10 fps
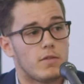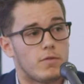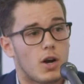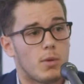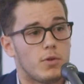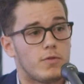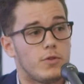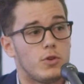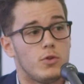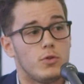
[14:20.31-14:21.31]
environment
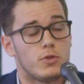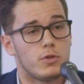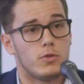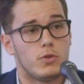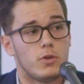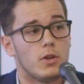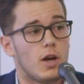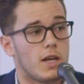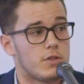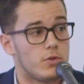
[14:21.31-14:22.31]
for you to
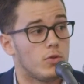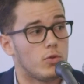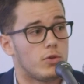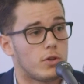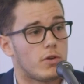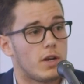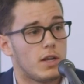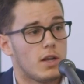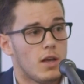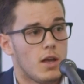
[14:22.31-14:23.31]
utilise your law degree?